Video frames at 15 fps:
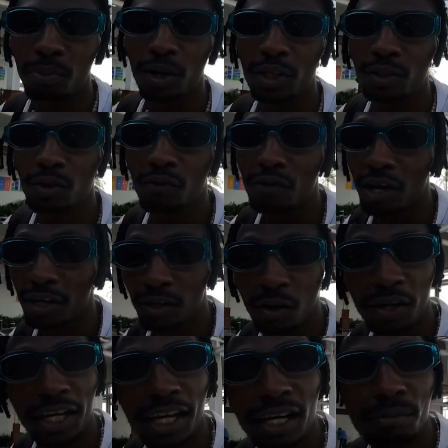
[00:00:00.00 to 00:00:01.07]
point of view, and
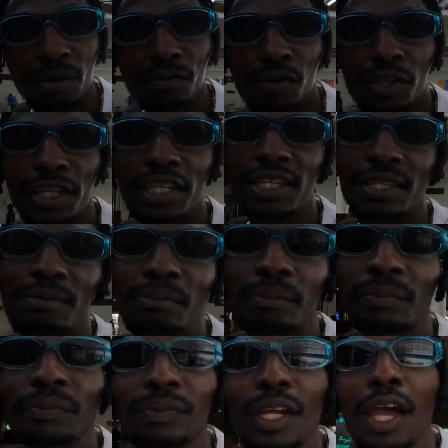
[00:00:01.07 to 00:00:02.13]
don't kill me for this.
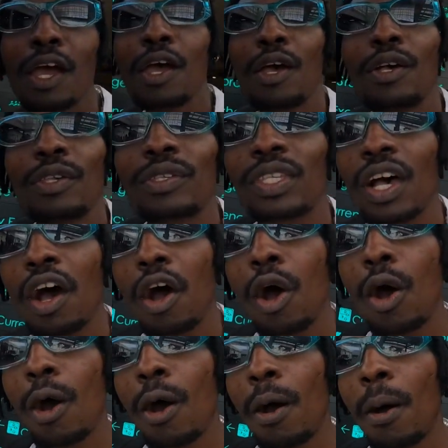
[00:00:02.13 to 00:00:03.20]

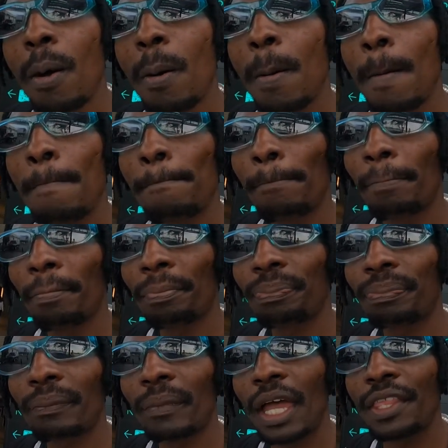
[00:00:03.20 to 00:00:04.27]
So
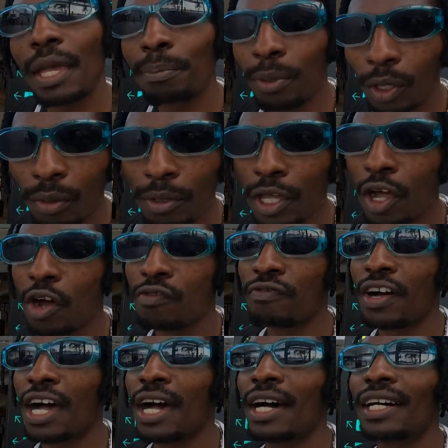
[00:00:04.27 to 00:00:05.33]
they pull me
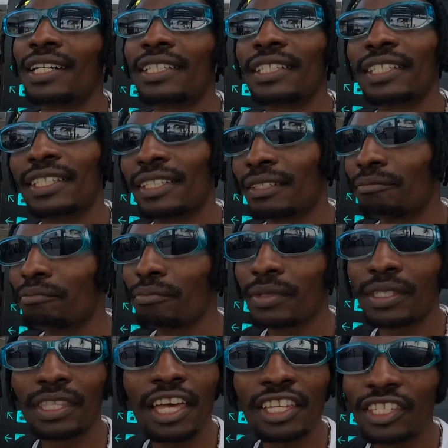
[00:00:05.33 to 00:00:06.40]
over,
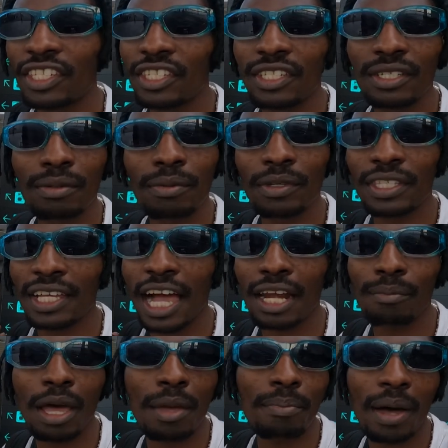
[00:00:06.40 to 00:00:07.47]
they
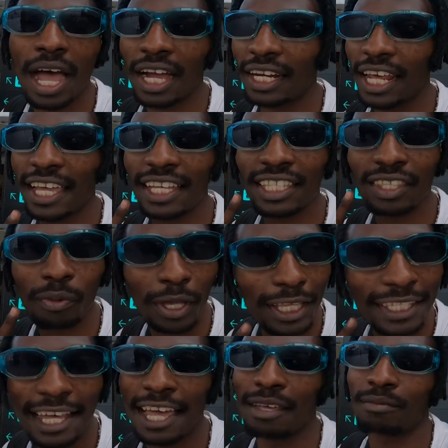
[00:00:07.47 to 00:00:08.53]
scan my bag like
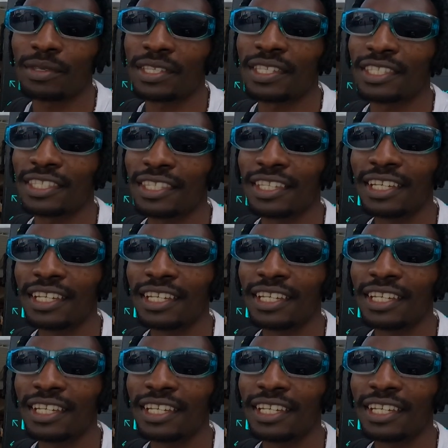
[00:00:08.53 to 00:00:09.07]
three times.